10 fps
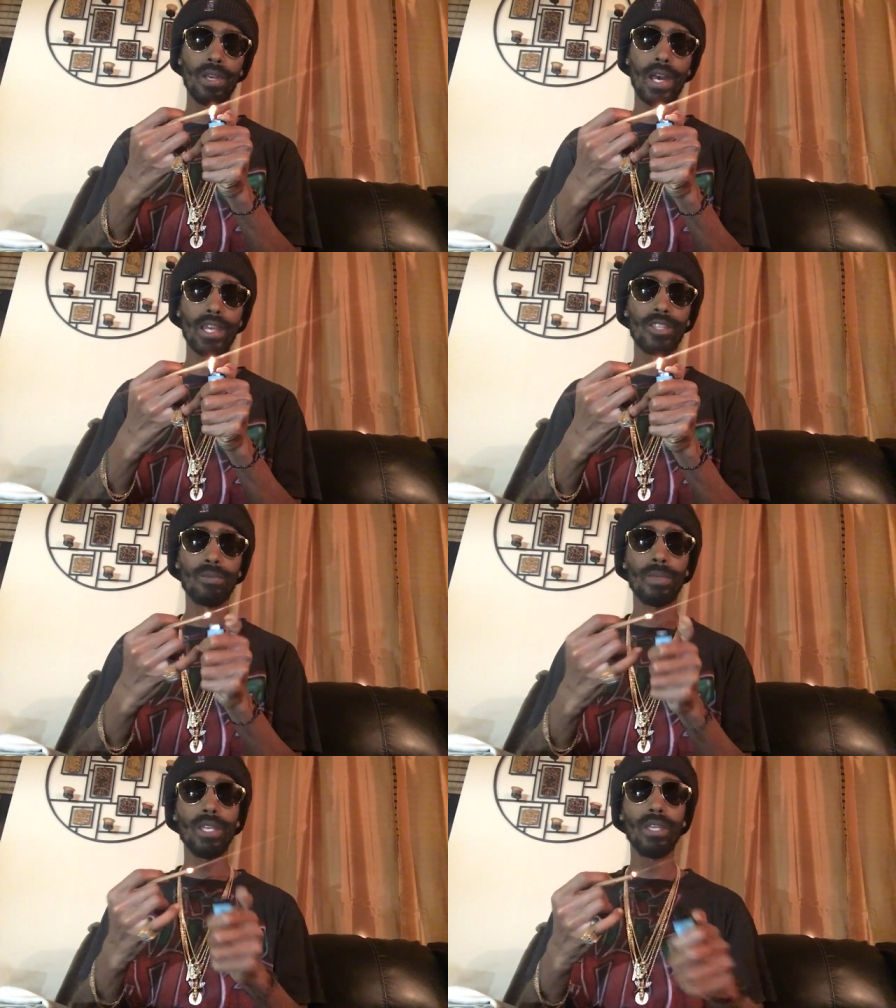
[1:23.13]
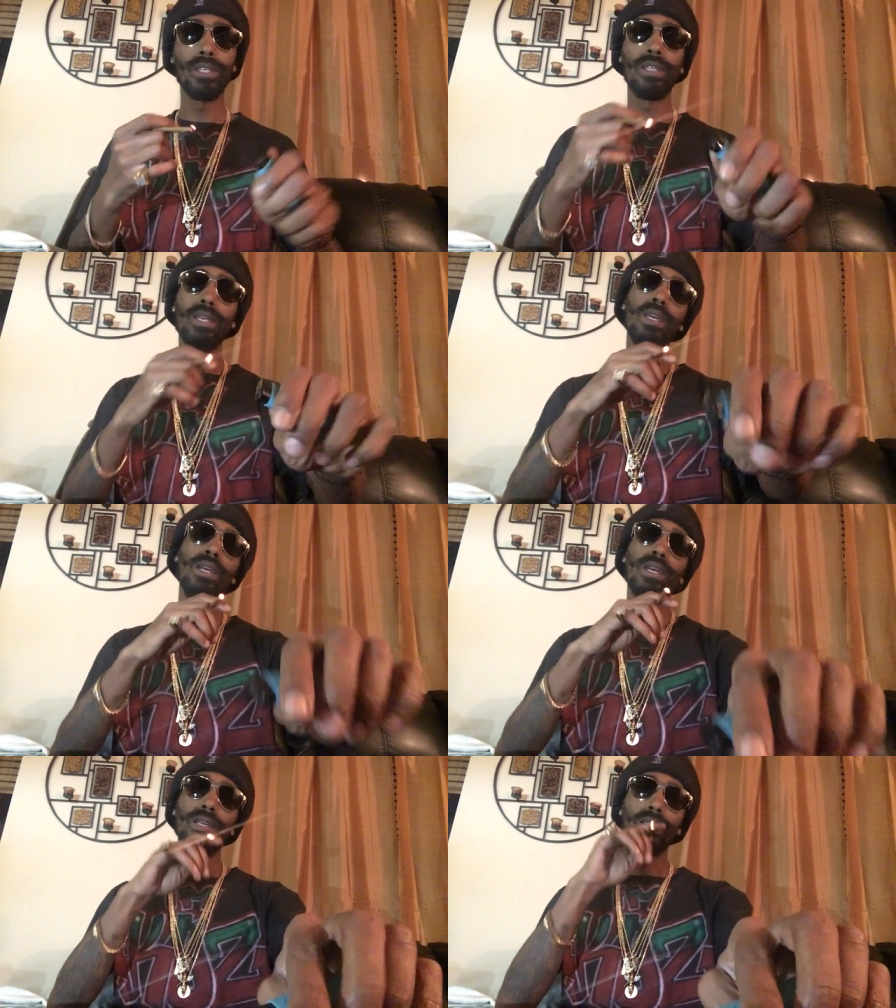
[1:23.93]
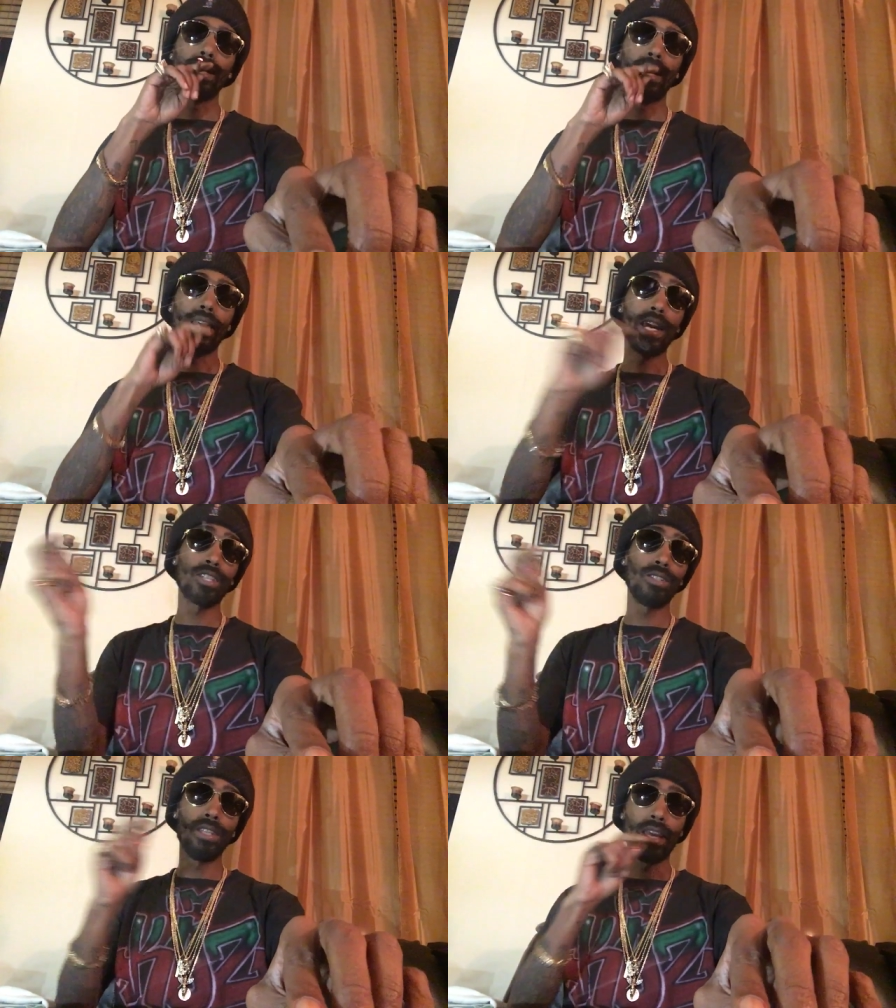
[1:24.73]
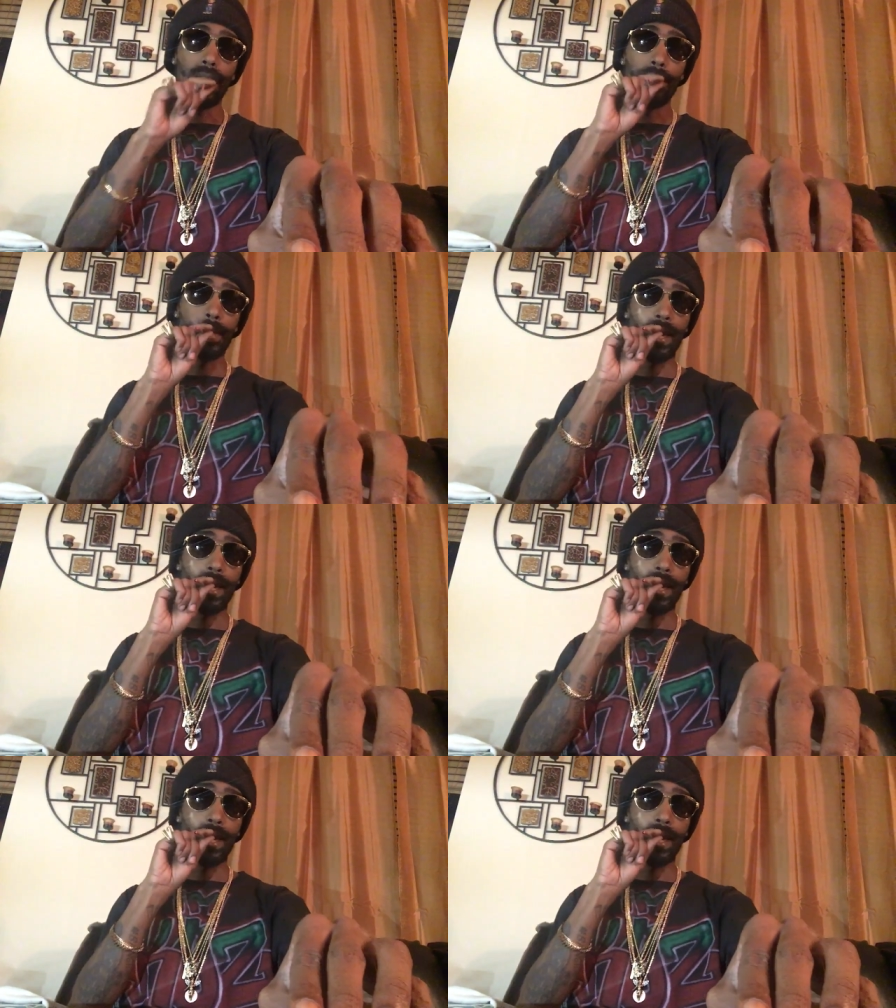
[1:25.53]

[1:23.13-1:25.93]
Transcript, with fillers: Iceman because I actually had